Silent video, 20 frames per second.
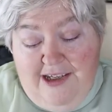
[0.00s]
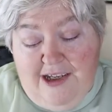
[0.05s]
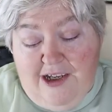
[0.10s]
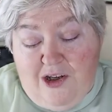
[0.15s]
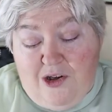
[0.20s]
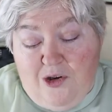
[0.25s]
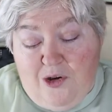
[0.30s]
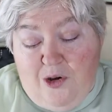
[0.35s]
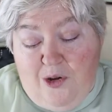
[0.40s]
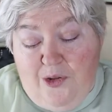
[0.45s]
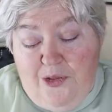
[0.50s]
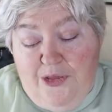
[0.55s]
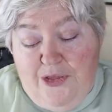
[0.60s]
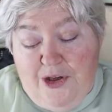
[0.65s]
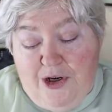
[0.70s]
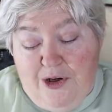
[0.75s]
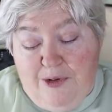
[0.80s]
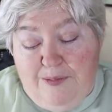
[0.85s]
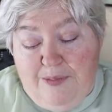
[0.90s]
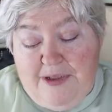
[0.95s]
a cold
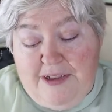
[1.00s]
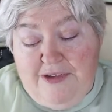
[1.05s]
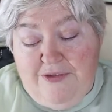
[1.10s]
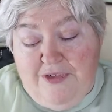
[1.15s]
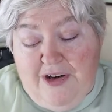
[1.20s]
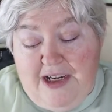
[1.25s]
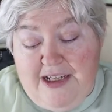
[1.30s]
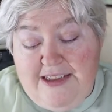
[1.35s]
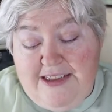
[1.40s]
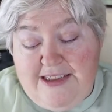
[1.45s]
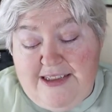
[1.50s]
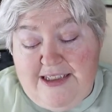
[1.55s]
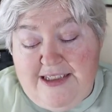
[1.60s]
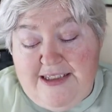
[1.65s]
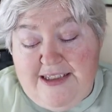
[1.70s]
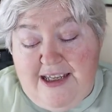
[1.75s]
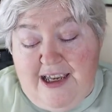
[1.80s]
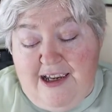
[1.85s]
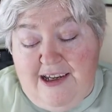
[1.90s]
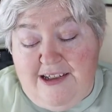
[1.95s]
therapy device
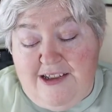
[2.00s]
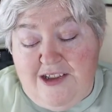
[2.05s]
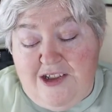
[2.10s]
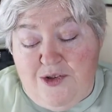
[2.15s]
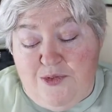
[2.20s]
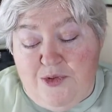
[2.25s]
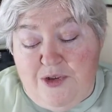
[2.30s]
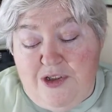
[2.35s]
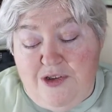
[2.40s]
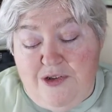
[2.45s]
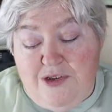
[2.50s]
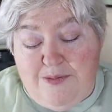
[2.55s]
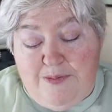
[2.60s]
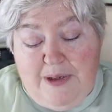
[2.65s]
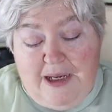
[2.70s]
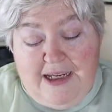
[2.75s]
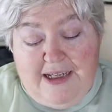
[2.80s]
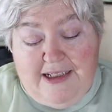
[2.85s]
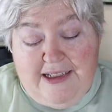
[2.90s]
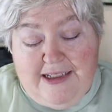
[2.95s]
designed to reduce
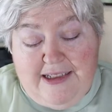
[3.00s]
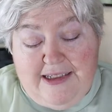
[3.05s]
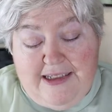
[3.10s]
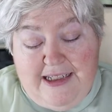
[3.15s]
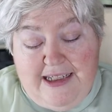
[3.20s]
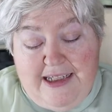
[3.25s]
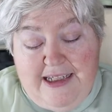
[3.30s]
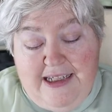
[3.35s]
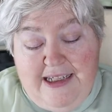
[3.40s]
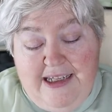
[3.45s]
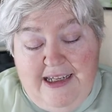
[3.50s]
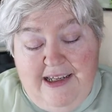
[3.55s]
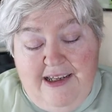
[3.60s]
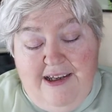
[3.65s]
pain in knee